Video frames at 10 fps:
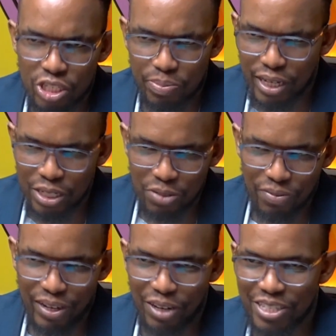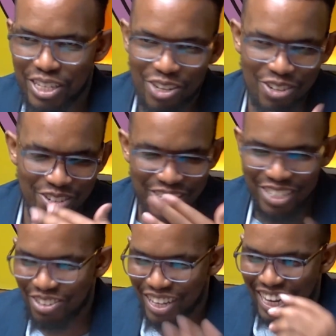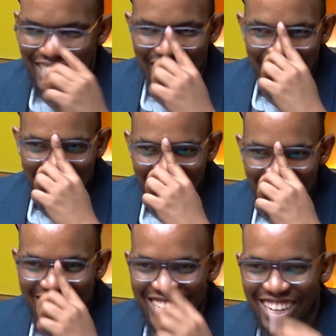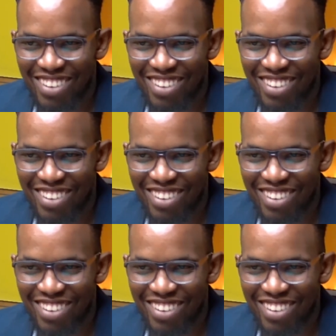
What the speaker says: Speaking to fellow CEOs, looking at Harambee itself,